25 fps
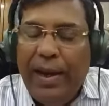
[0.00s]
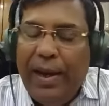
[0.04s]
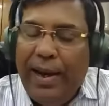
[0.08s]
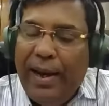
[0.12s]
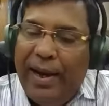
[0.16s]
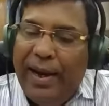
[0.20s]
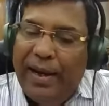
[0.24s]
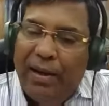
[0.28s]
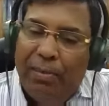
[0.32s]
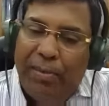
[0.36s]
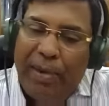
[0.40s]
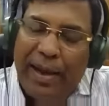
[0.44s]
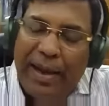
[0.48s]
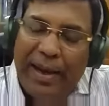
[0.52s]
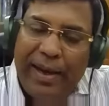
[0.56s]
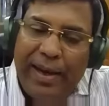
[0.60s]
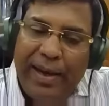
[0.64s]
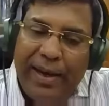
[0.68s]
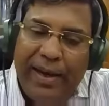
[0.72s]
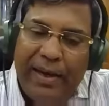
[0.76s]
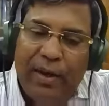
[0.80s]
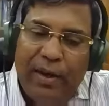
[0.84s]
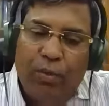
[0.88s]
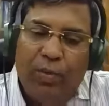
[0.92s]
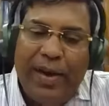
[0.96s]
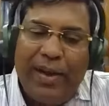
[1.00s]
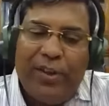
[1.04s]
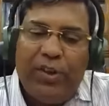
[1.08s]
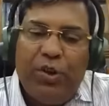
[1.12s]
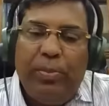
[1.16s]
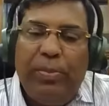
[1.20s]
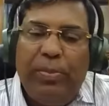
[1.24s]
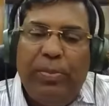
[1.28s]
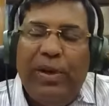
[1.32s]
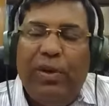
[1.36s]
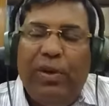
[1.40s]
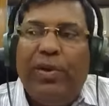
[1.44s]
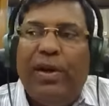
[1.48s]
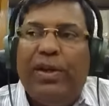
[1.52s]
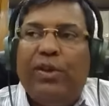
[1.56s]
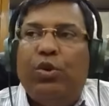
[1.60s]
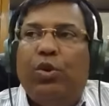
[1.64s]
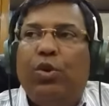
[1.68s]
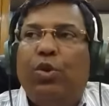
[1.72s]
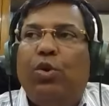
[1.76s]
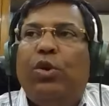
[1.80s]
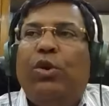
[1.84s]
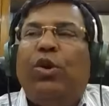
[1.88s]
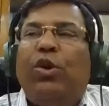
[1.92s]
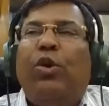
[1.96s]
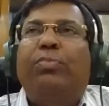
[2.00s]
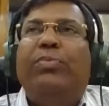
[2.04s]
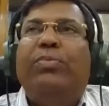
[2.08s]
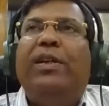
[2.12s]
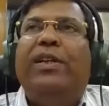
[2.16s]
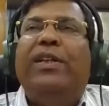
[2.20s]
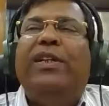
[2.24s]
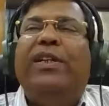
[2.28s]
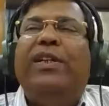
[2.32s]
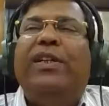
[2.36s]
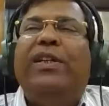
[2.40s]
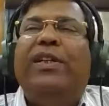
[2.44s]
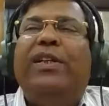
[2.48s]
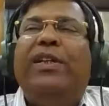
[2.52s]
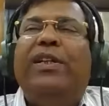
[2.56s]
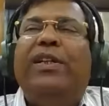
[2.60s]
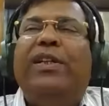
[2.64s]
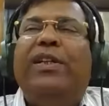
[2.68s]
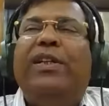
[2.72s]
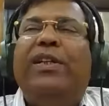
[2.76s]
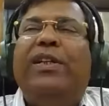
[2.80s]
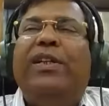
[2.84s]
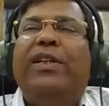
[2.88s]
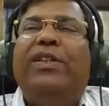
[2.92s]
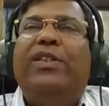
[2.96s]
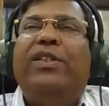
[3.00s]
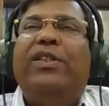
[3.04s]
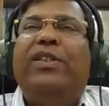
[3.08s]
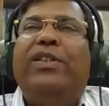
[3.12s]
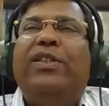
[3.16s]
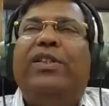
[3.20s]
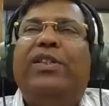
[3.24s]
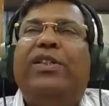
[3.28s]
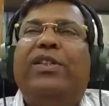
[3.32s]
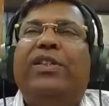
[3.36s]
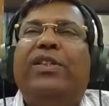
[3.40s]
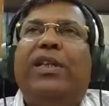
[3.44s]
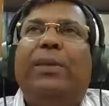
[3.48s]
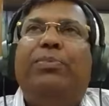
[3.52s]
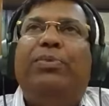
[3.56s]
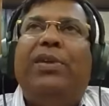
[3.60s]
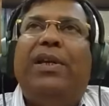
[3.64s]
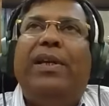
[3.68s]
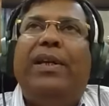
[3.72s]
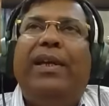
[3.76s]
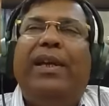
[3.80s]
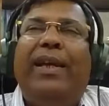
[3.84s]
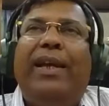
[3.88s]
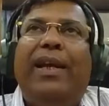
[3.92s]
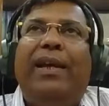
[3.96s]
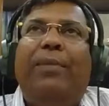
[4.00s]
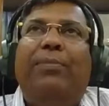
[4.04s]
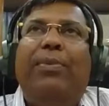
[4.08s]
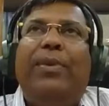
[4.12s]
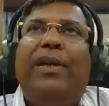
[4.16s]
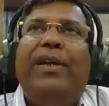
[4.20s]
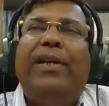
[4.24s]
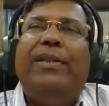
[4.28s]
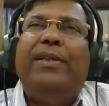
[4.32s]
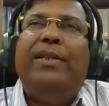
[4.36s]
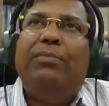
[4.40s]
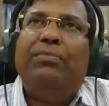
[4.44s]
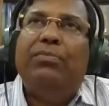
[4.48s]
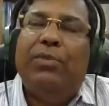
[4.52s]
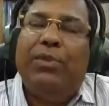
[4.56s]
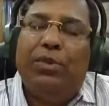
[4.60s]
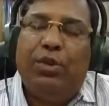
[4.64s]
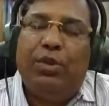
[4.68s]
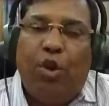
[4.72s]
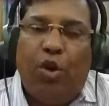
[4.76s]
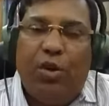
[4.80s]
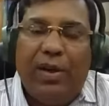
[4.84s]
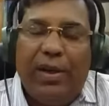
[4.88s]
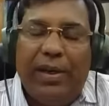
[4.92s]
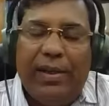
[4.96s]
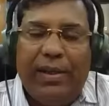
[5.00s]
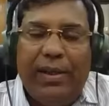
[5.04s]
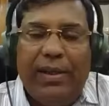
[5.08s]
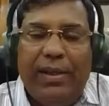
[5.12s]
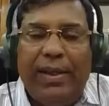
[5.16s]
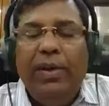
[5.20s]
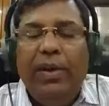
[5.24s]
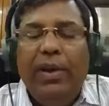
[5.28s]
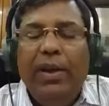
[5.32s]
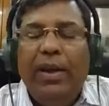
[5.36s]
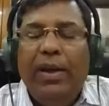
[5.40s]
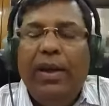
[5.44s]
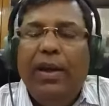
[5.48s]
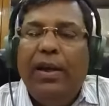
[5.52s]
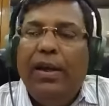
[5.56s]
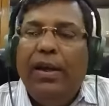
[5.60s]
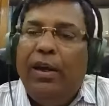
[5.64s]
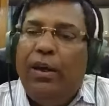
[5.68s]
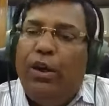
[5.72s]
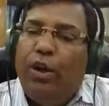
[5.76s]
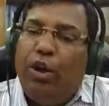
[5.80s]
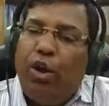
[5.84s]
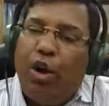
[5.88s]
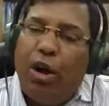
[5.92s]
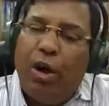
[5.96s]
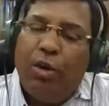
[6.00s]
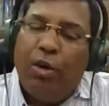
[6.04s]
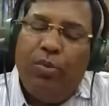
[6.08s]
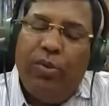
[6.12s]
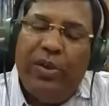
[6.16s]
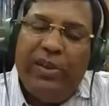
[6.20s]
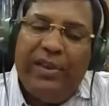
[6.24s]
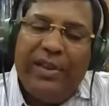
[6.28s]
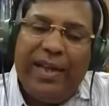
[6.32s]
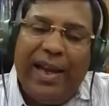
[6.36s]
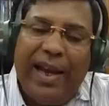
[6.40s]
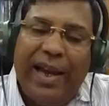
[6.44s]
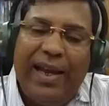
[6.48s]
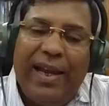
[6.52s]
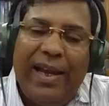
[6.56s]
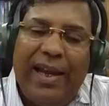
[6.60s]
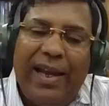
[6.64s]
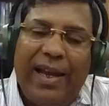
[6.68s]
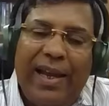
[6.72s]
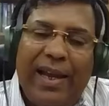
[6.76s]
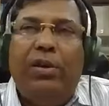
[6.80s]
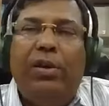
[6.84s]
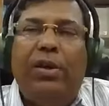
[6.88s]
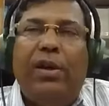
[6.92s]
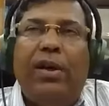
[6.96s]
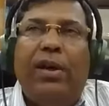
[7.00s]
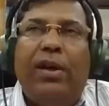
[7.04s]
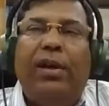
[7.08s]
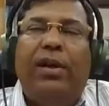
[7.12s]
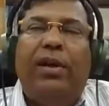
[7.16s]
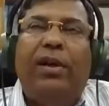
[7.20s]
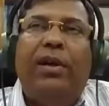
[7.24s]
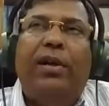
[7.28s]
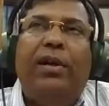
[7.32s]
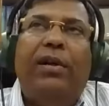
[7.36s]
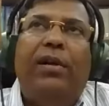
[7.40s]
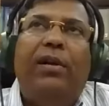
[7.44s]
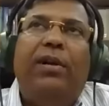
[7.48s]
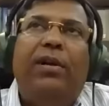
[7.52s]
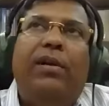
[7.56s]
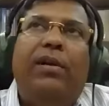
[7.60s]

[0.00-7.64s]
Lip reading: At my gate, watchman was not of the description he gave, he is shorter than that. Dog which I have is not